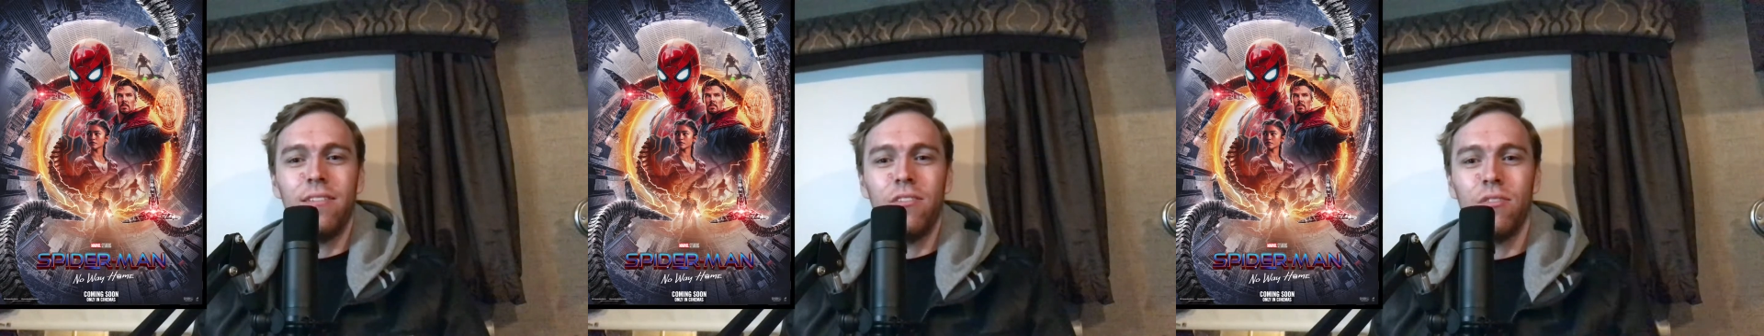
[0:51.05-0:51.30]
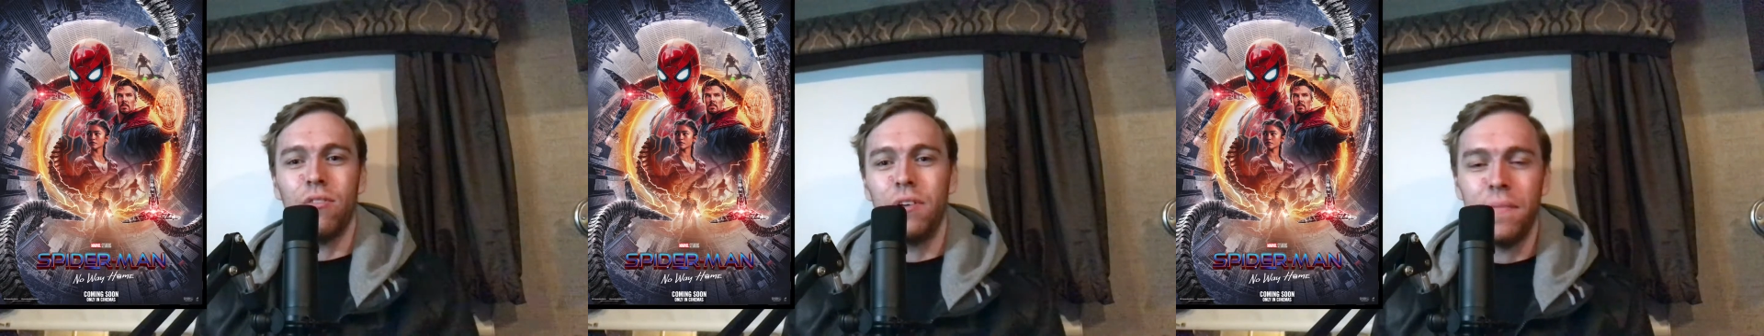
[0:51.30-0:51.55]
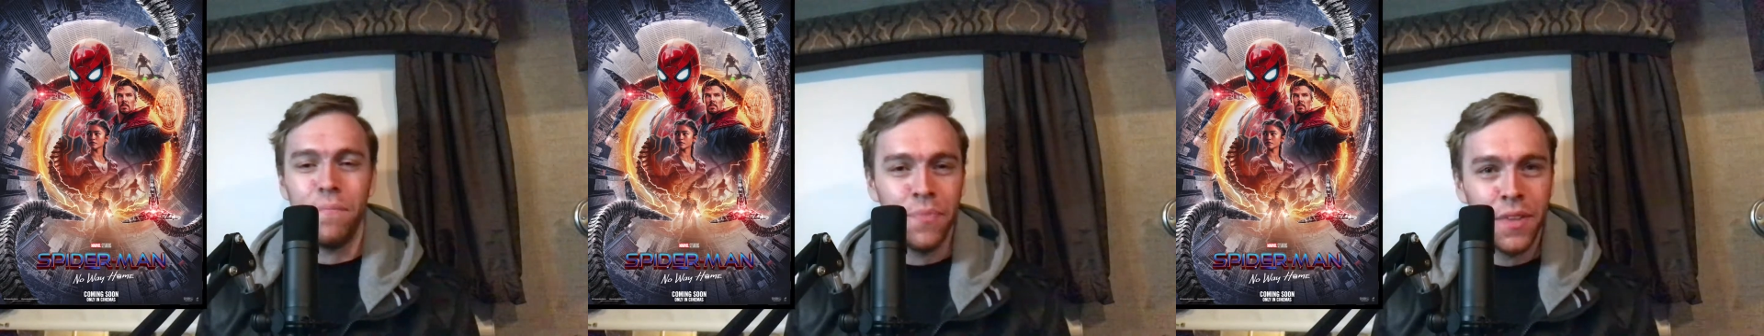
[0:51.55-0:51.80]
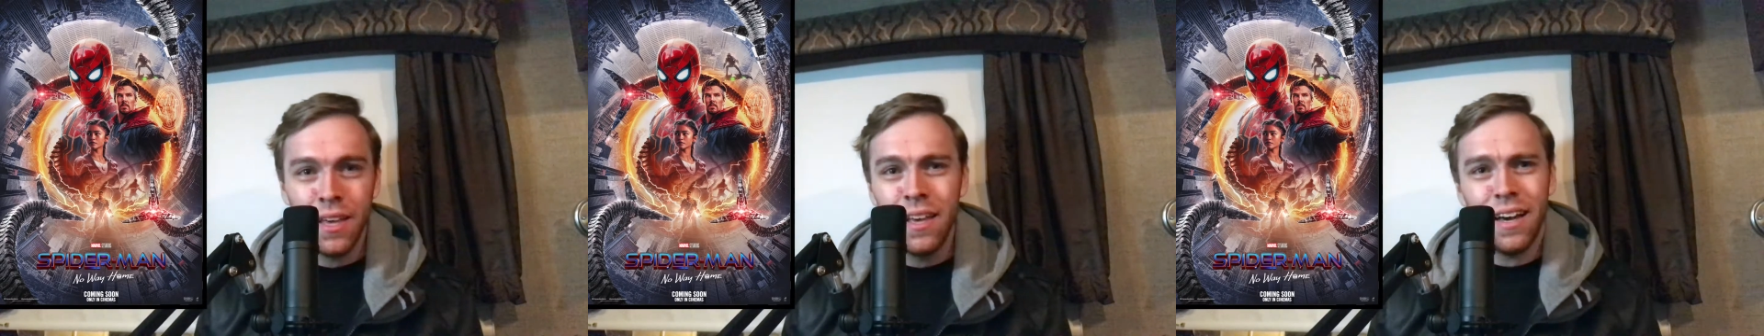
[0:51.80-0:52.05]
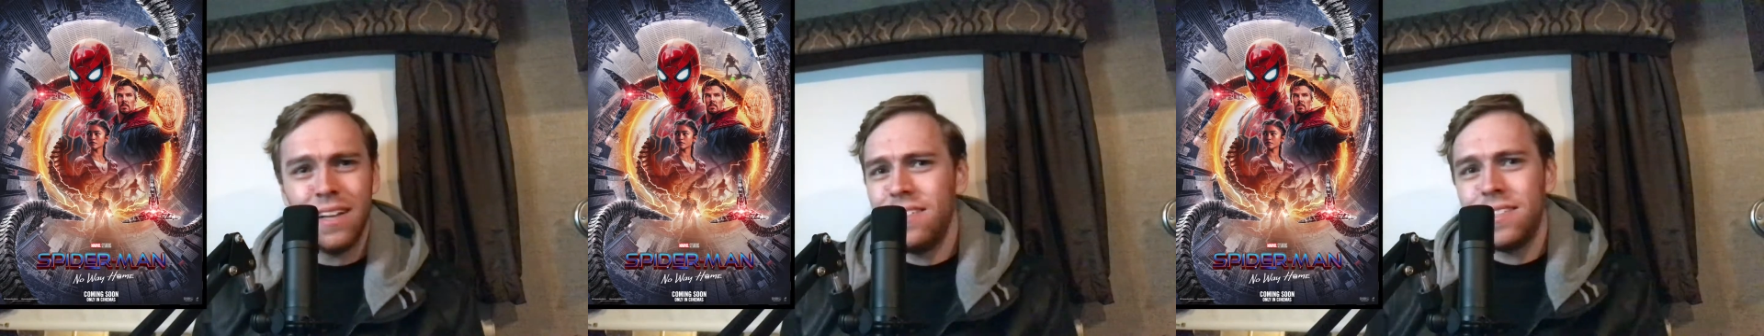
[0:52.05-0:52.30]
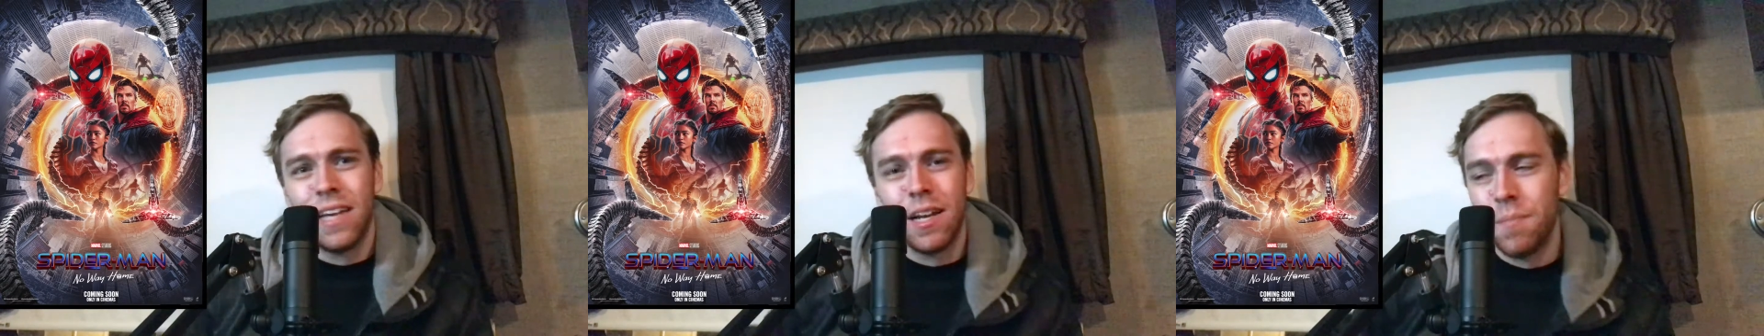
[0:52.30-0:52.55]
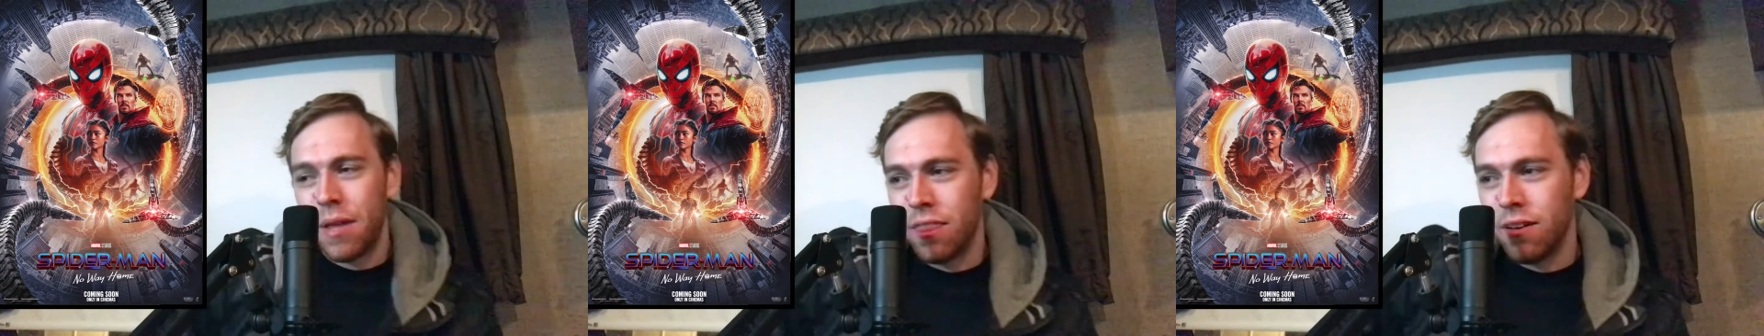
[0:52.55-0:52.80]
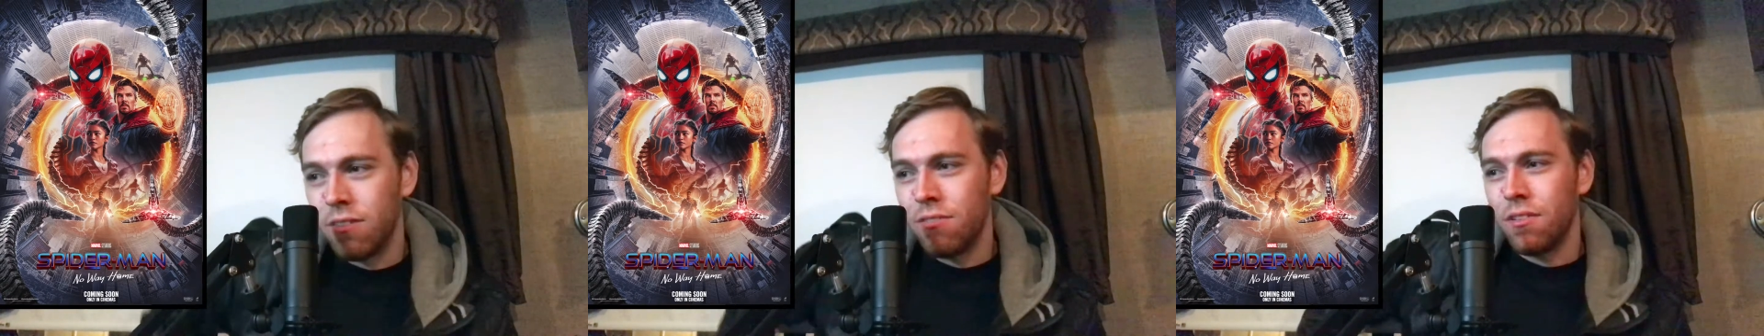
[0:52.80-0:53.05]
so I just sat on my
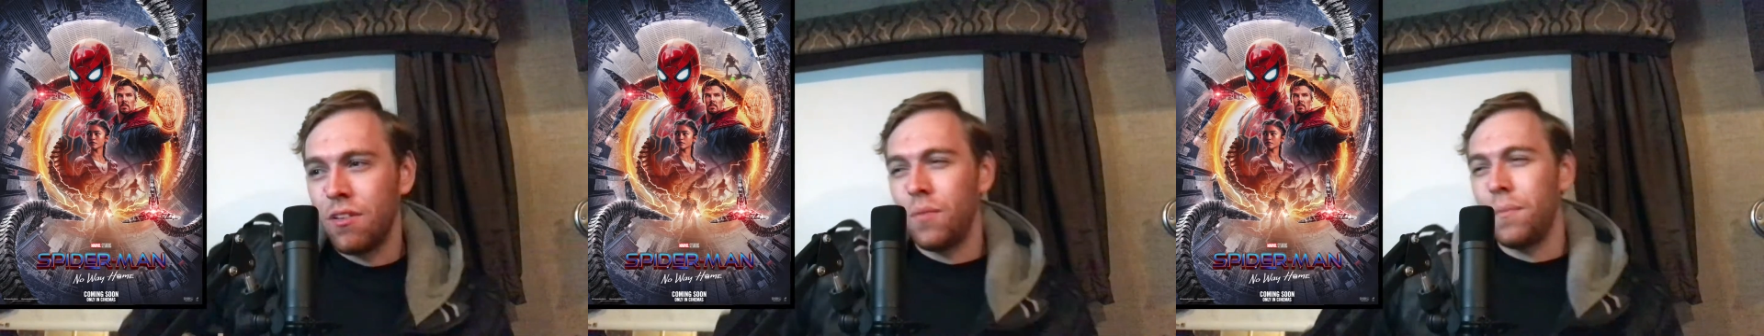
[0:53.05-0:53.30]
thoughts for a little